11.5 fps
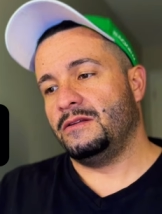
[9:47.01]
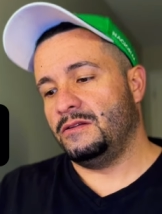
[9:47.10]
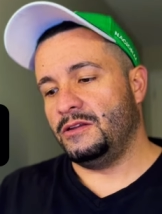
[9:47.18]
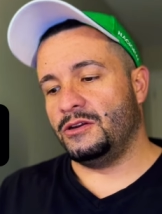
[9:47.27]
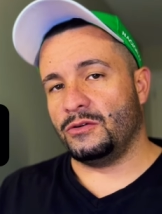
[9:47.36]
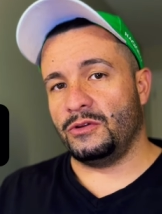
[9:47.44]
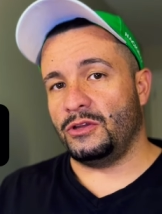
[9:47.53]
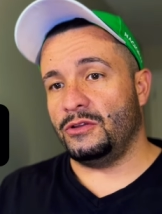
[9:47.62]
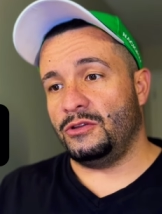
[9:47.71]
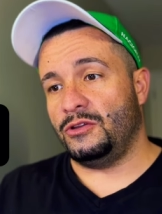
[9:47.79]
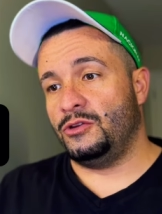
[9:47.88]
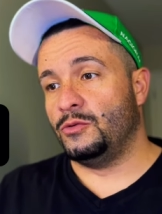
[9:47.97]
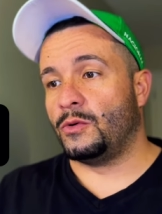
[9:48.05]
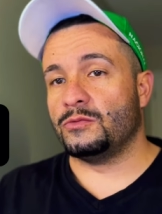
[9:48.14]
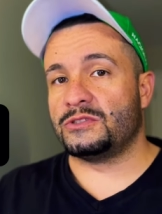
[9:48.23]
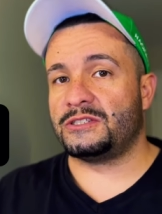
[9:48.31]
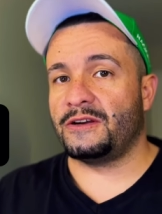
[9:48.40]
you know, you
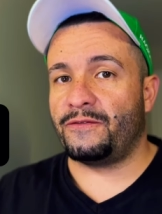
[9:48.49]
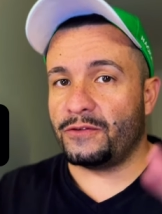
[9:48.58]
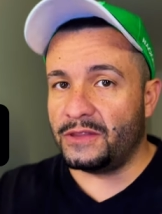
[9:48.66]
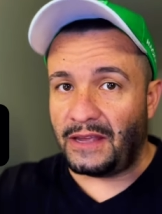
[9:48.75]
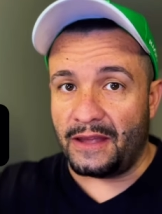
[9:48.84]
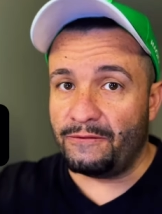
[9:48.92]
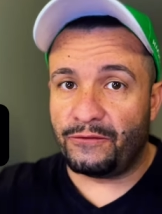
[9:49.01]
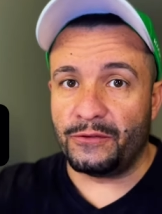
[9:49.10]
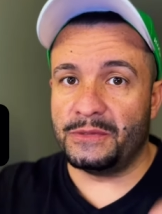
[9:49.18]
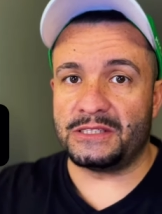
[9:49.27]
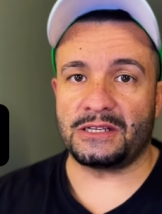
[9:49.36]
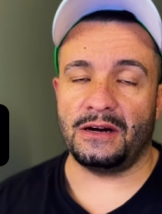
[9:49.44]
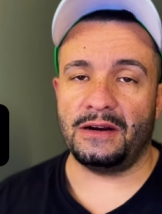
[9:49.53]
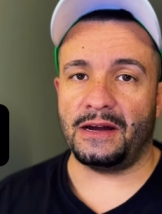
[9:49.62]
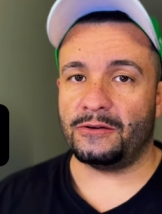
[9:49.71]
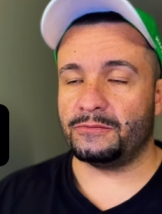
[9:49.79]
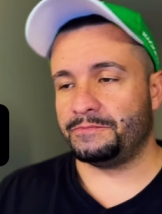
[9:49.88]
won't suffer the infamous
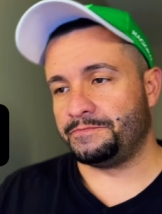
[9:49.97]
cutout.